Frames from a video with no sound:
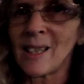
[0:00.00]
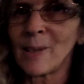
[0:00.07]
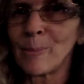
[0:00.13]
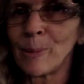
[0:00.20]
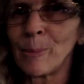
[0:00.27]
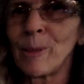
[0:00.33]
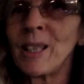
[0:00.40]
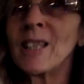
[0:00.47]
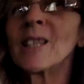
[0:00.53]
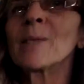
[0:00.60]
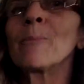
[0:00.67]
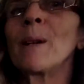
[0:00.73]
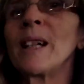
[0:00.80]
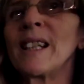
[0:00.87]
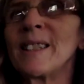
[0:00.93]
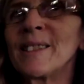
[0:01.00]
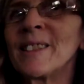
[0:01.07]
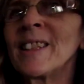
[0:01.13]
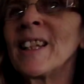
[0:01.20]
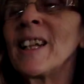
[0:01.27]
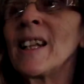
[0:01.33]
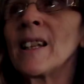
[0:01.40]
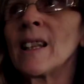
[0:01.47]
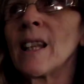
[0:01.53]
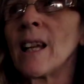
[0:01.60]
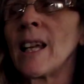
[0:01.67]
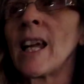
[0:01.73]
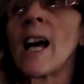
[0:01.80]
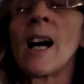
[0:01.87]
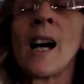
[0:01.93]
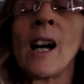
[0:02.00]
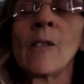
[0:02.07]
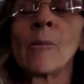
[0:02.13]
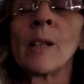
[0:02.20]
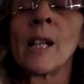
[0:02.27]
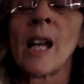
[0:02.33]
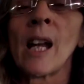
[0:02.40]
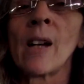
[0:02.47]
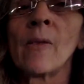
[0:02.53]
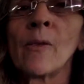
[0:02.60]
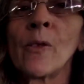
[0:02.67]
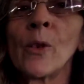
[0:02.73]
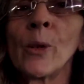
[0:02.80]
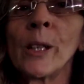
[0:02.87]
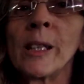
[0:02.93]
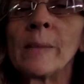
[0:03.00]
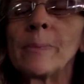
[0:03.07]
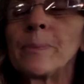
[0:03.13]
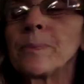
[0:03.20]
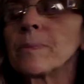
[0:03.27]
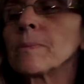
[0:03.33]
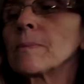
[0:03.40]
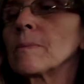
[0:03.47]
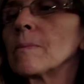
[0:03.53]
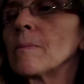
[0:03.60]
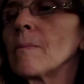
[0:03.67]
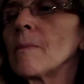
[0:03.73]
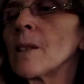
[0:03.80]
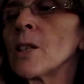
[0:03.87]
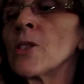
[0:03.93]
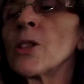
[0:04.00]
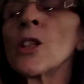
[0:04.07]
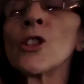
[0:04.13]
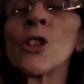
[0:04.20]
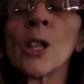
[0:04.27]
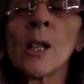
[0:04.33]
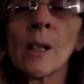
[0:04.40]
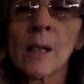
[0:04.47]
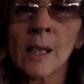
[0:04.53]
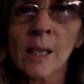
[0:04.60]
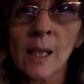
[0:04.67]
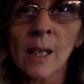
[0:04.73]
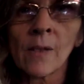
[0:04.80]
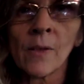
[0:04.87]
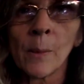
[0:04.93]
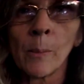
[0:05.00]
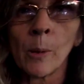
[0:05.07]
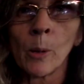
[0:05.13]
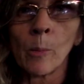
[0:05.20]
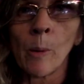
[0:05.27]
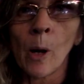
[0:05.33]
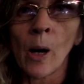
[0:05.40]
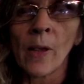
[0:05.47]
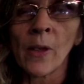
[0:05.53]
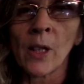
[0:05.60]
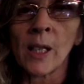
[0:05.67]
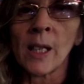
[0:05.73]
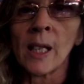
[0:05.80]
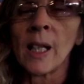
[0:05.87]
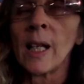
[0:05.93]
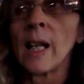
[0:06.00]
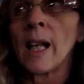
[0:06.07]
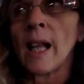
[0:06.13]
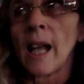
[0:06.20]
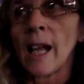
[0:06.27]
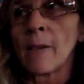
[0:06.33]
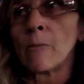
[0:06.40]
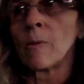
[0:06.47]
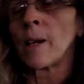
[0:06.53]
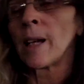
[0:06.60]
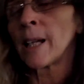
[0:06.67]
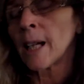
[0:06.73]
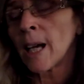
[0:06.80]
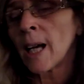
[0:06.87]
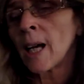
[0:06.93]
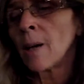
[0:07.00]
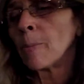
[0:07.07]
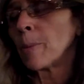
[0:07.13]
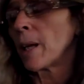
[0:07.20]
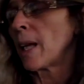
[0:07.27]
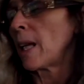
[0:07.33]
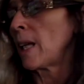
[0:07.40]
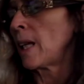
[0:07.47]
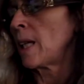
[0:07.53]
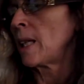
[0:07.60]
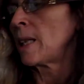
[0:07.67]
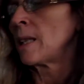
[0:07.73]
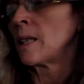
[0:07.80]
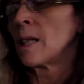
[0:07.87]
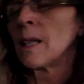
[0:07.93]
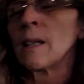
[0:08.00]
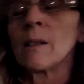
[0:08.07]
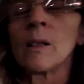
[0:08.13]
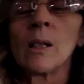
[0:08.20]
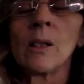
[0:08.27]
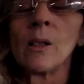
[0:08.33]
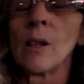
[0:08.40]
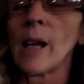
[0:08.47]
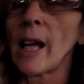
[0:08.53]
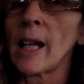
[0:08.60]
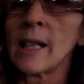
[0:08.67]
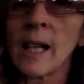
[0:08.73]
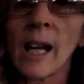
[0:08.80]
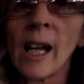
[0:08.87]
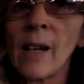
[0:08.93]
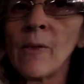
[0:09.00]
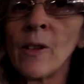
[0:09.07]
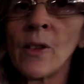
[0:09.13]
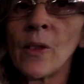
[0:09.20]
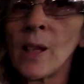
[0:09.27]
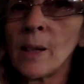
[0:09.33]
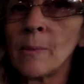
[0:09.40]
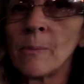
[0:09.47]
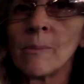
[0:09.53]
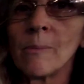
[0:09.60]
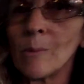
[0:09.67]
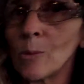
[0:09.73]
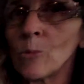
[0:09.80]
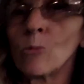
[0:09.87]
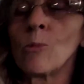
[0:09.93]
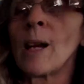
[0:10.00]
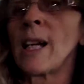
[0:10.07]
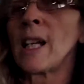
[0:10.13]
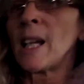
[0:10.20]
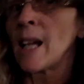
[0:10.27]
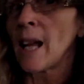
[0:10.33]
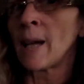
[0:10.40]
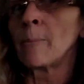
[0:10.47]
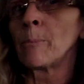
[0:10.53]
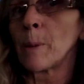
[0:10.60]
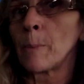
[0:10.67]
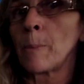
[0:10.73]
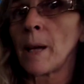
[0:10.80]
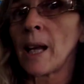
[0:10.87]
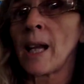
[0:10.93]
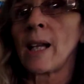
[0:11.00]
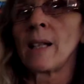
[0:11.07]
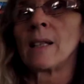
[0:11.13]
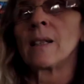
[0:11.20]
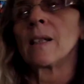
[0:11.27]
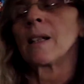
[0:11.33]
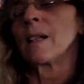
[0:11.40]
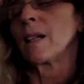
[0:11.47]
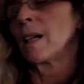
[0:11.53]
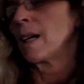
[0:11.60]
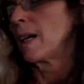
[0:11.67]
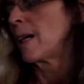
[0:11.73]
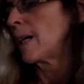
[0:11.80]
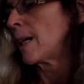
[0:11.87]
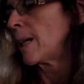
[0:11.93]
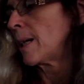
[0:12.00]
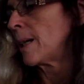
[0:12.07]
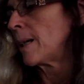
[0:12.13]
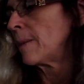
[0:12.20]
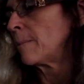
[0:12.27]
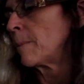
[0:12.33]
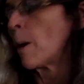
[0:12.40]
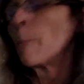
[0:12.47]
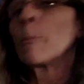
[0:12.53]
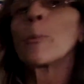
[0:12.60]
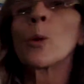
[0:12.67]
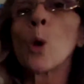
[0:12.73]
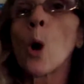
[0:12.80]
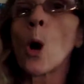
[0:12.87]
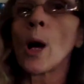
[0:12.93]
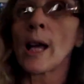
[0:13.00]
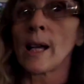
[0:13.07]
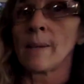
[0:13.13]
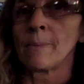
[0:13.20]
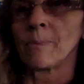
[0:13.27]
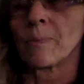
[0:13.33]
temperaments, but they are renowned for it. So she got herself a ball python and read up and had everything ready and prepared prior.